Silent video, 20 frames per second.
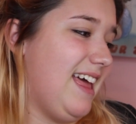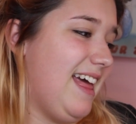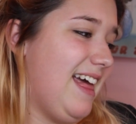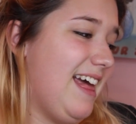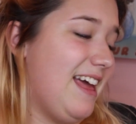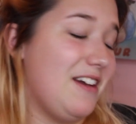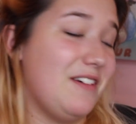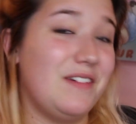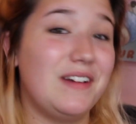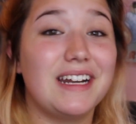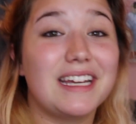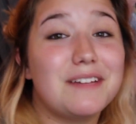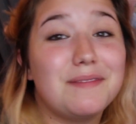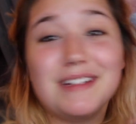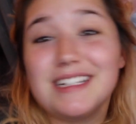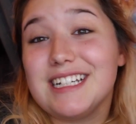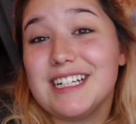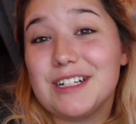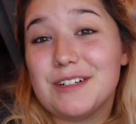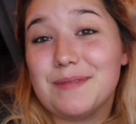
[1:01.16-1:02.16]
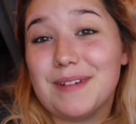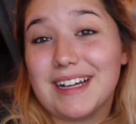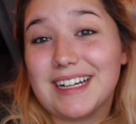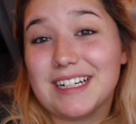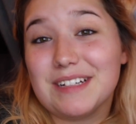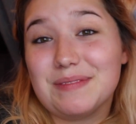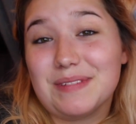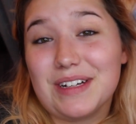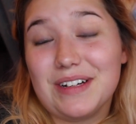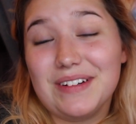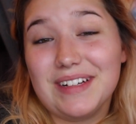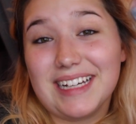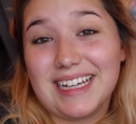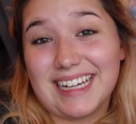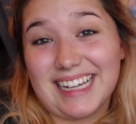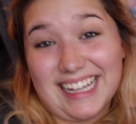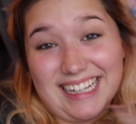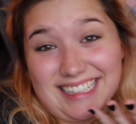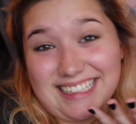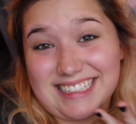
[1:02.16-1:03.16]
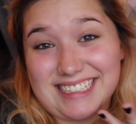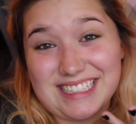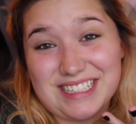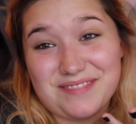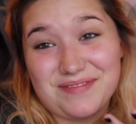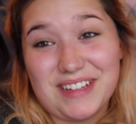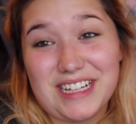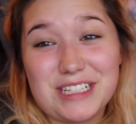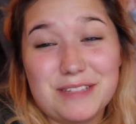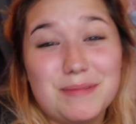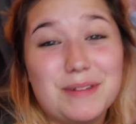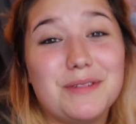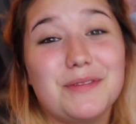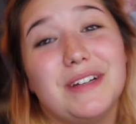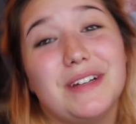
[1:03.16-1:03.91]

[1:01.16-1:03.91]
I want to get my channel back up going again because it makes me